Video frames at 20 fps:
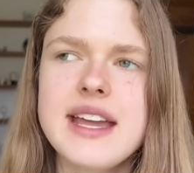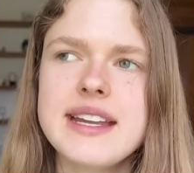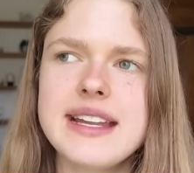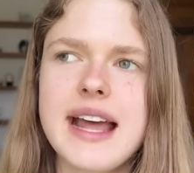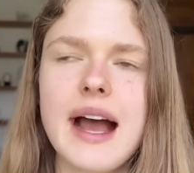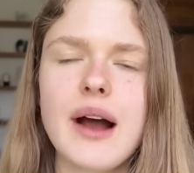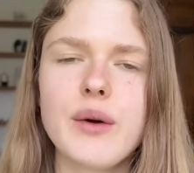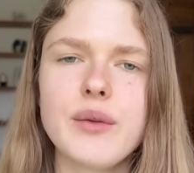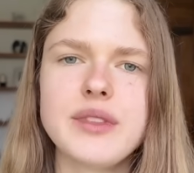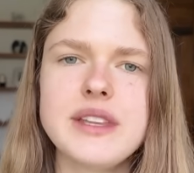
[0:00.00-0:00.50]

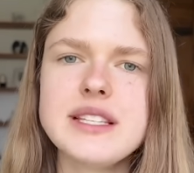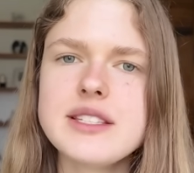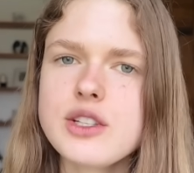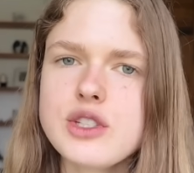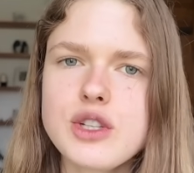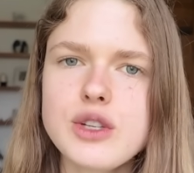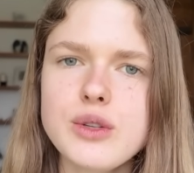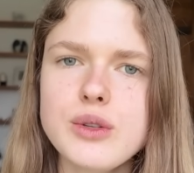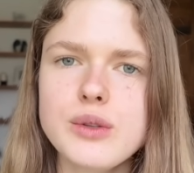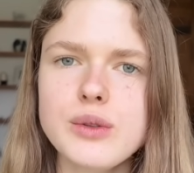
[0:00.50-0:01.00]
Now, these are
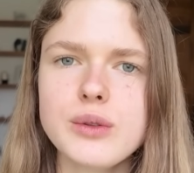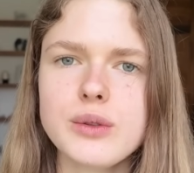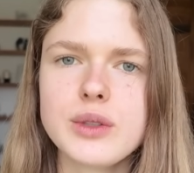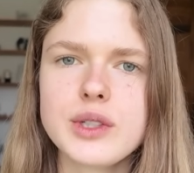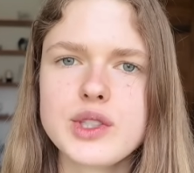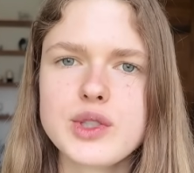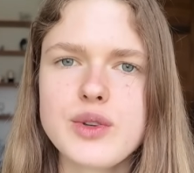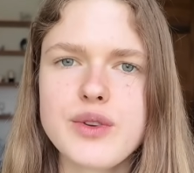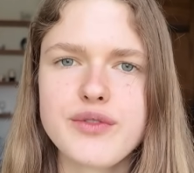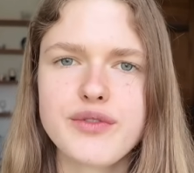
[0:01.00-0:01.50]
two
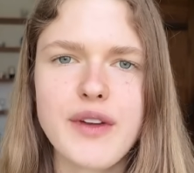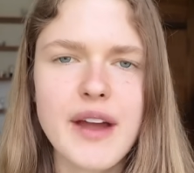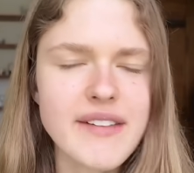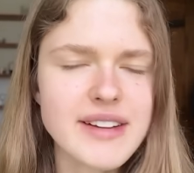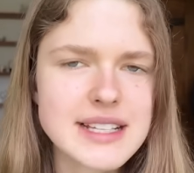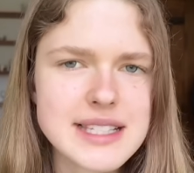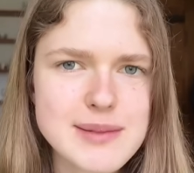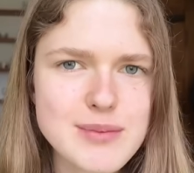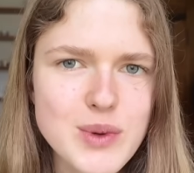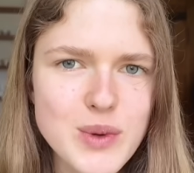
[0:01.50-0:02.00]
sort of
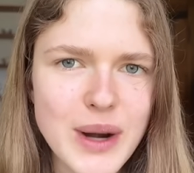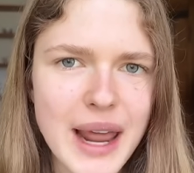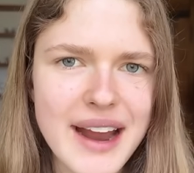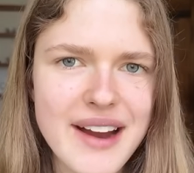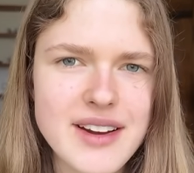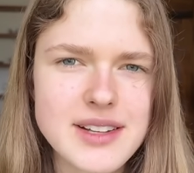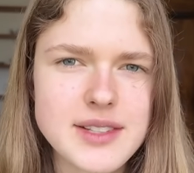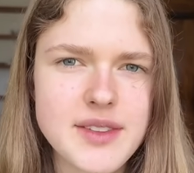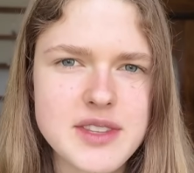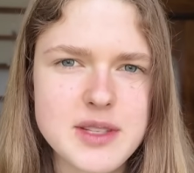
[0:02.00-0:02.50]
very small
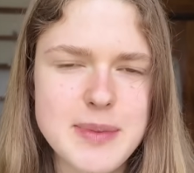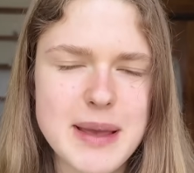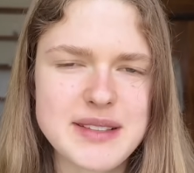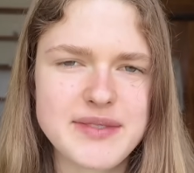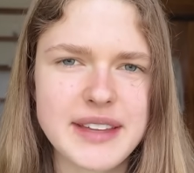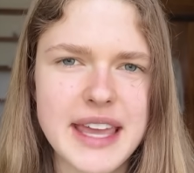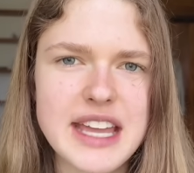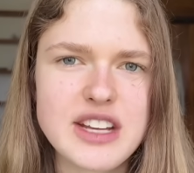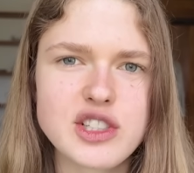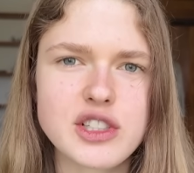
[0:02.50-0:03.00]
areas of the
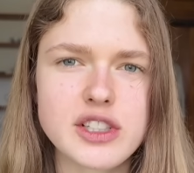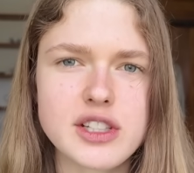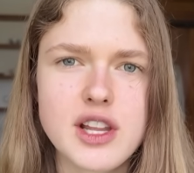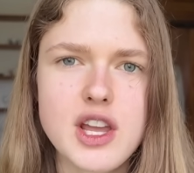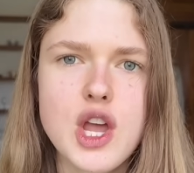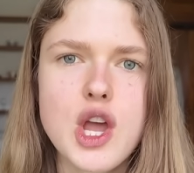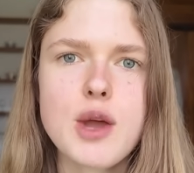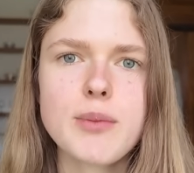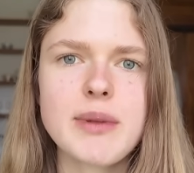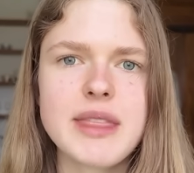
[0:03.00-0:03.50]
specification,
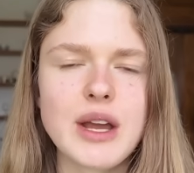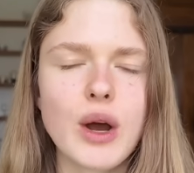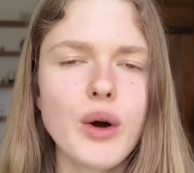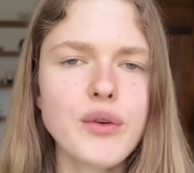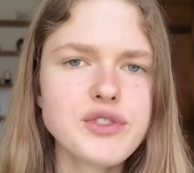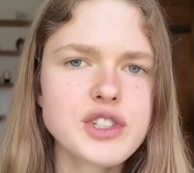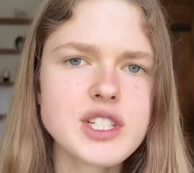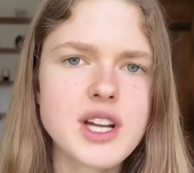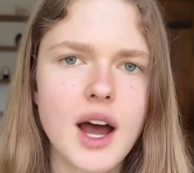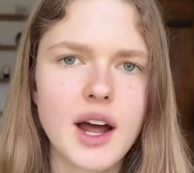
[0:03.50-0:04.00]
but they
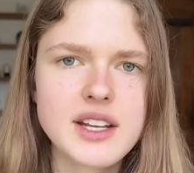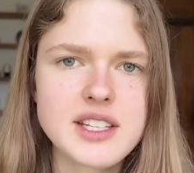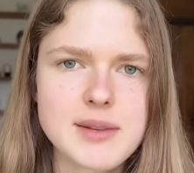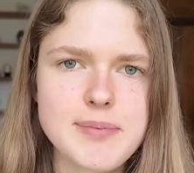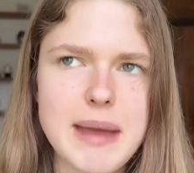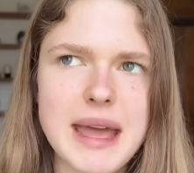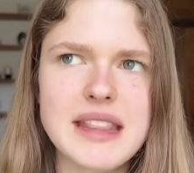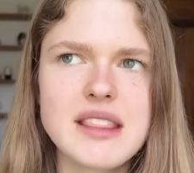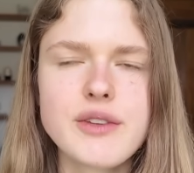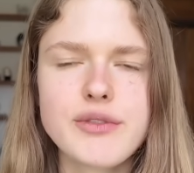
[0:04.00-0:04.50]
often
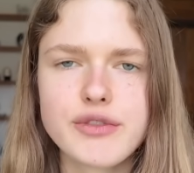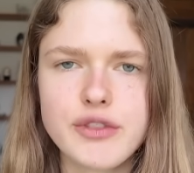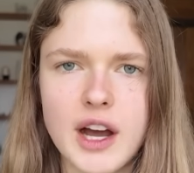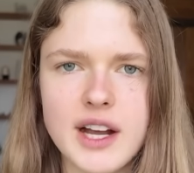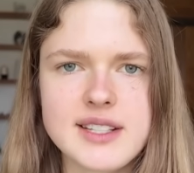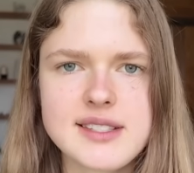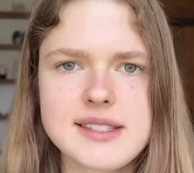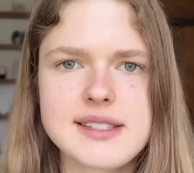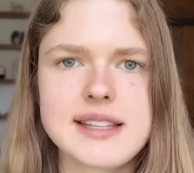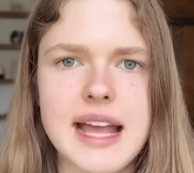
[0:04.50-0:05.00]
underpin the
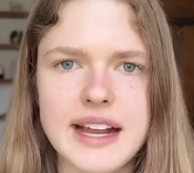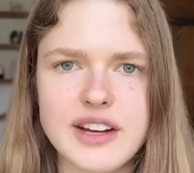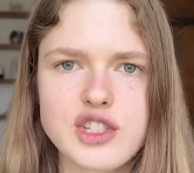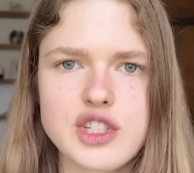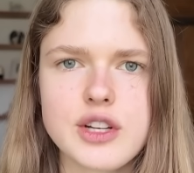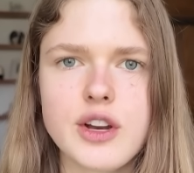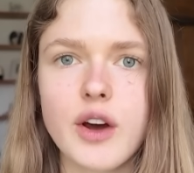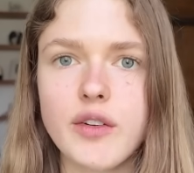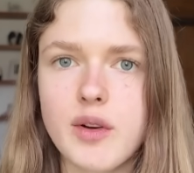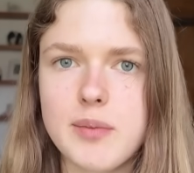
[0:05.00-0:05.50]
first
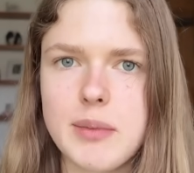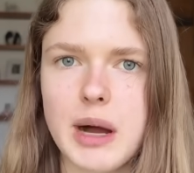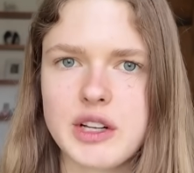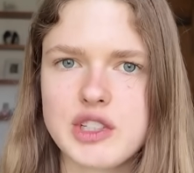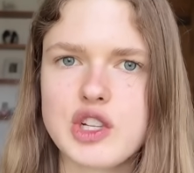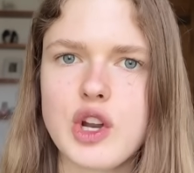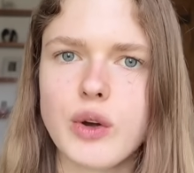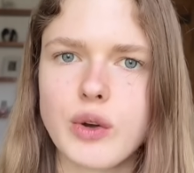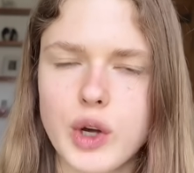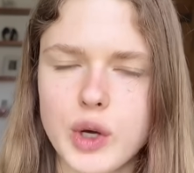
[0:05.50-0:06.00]
section of a
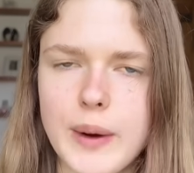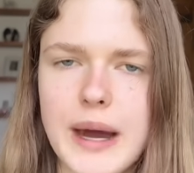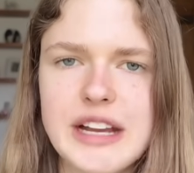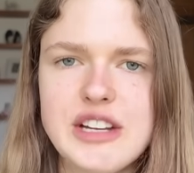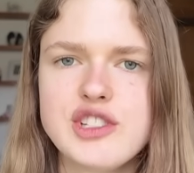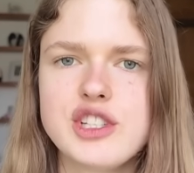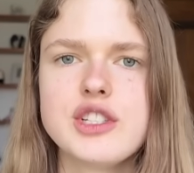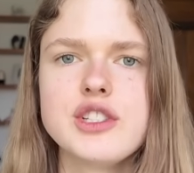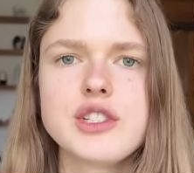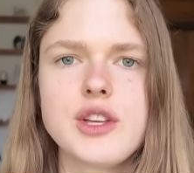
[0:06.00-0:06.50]
much longer
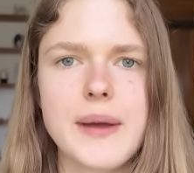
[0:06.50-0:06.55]
question.